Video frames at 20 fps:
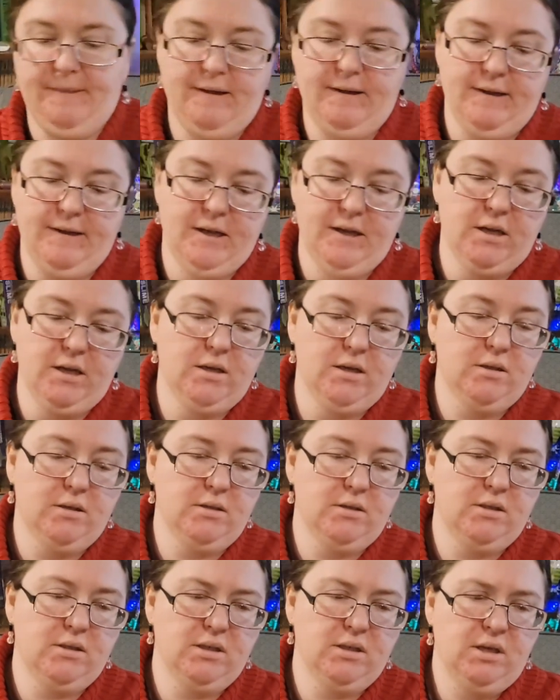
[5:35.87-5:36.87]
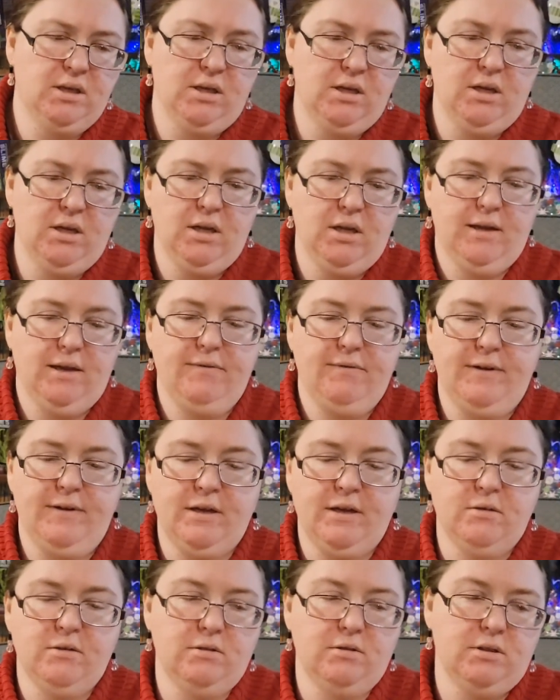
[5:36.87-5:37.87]
and I
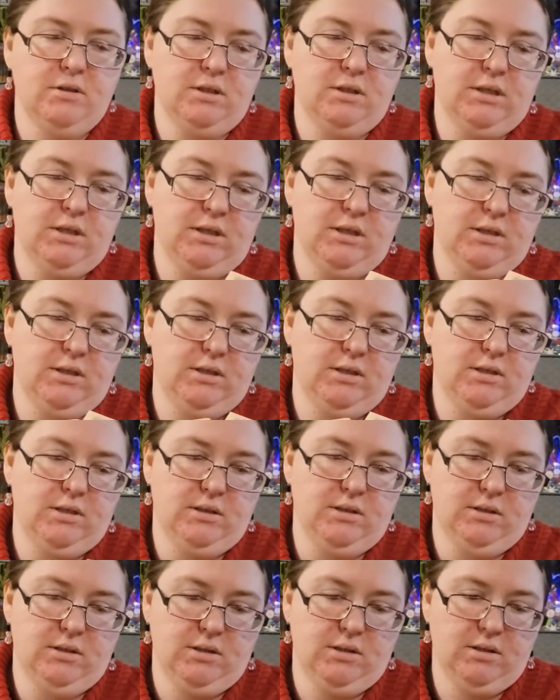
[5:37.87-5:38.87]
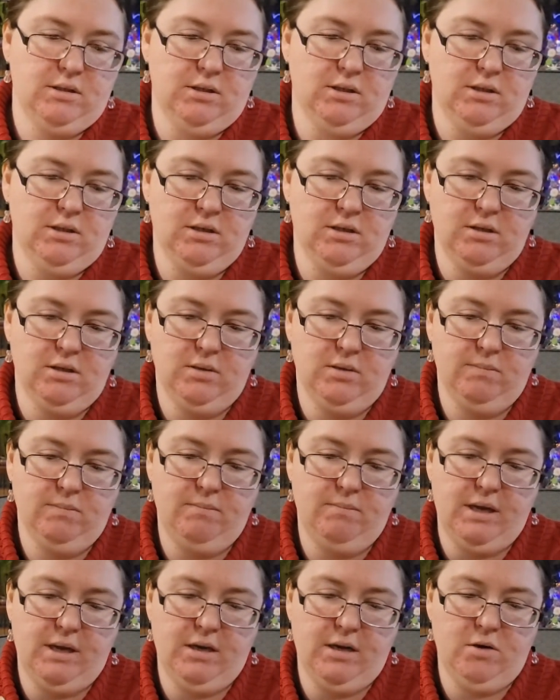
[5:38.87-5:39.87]
found these
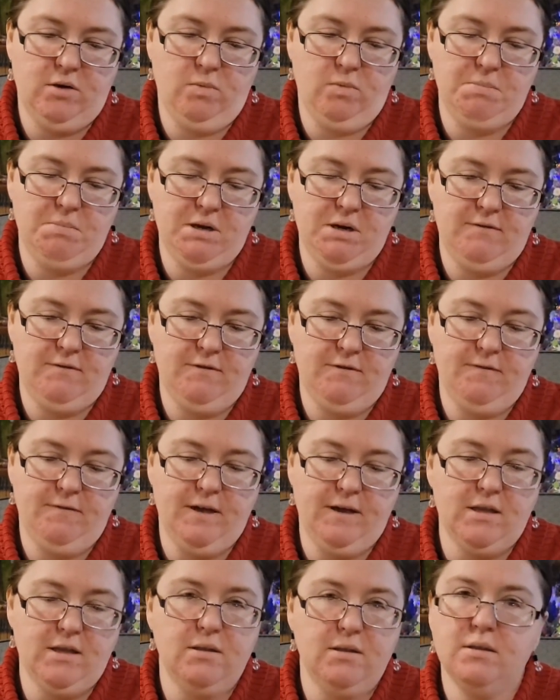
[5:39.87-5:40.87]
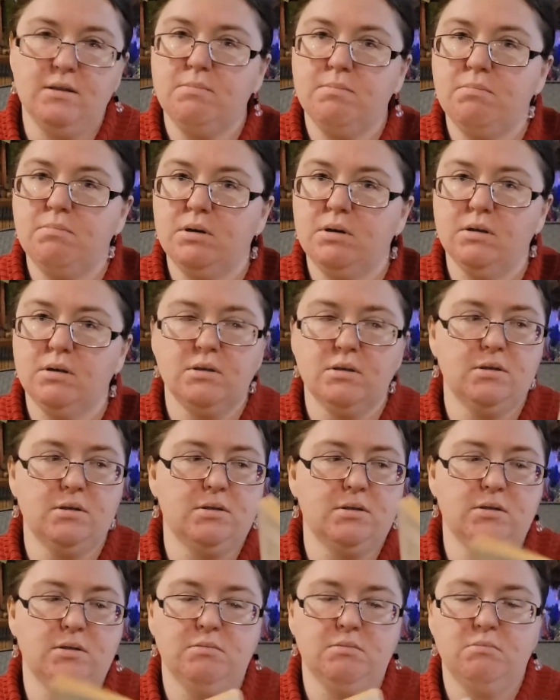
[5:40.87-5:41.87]
Men and Women of the Faith
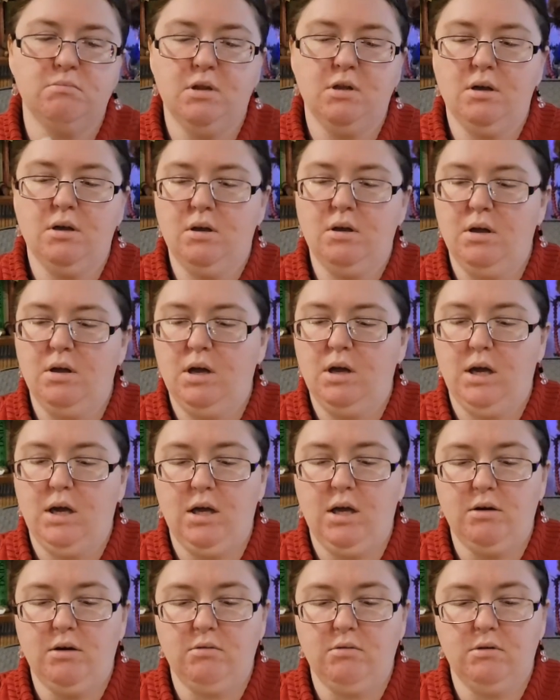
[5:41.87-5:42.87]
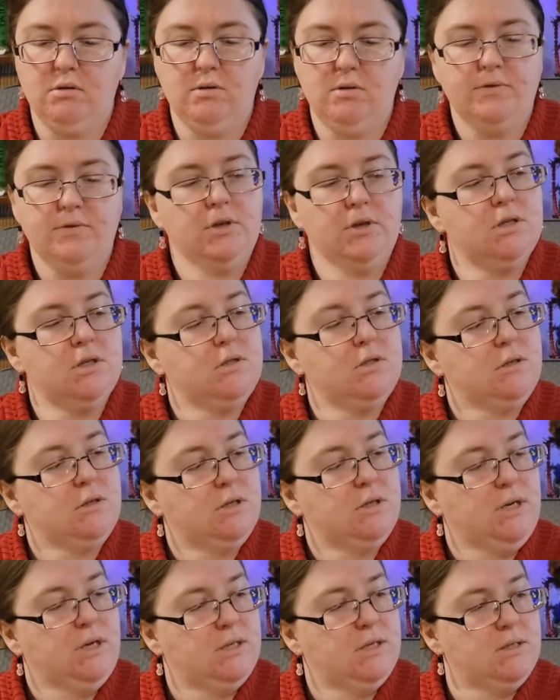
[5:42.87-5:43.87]
books. I don't know if they're as
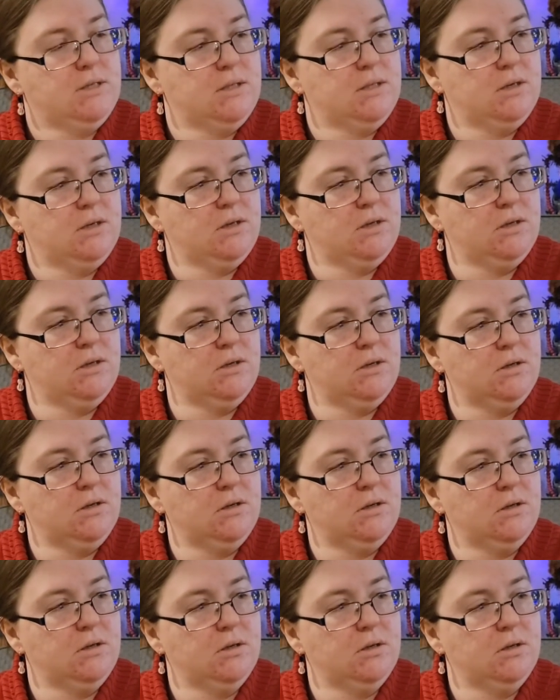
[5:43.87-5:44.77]
good as the